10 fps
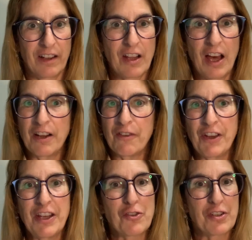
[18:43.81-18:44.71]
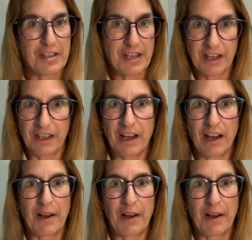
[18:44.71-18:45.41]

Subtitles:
lot of interesting